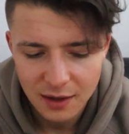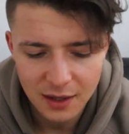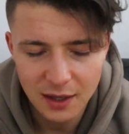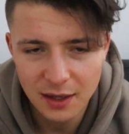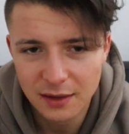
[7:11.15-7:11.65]

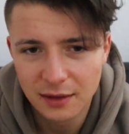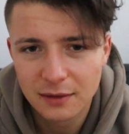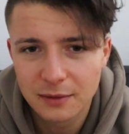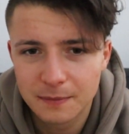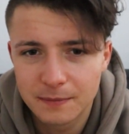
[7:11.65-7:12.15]
And
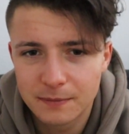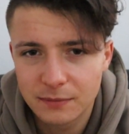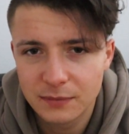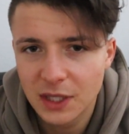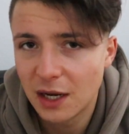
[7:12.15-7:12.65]

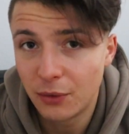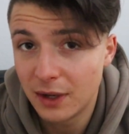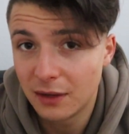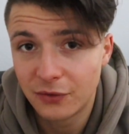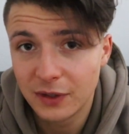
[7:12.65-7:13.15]
yeah, I
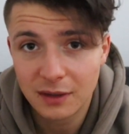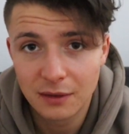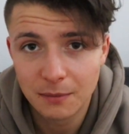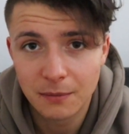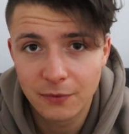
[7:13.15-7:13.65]
really
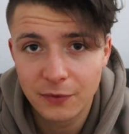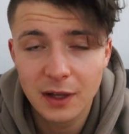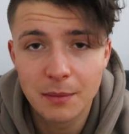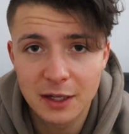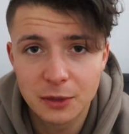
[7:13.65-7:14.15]
feel
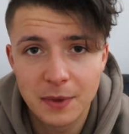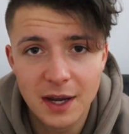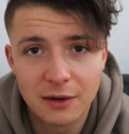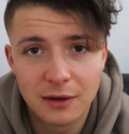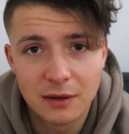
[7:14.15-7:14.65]
much
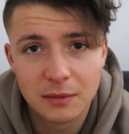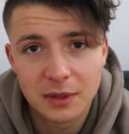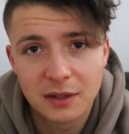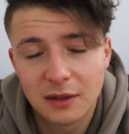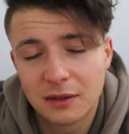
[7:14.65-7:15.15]
better,
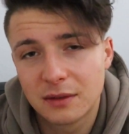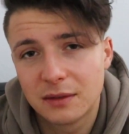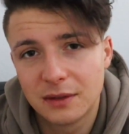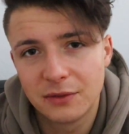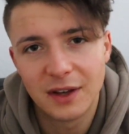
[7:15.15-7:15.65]

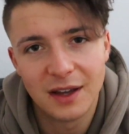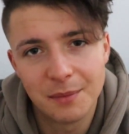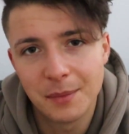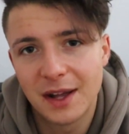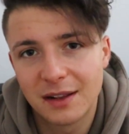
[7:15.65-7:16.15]
because if
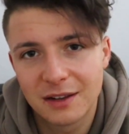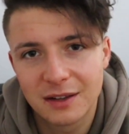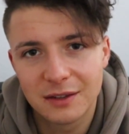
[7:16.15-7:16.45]
I bulk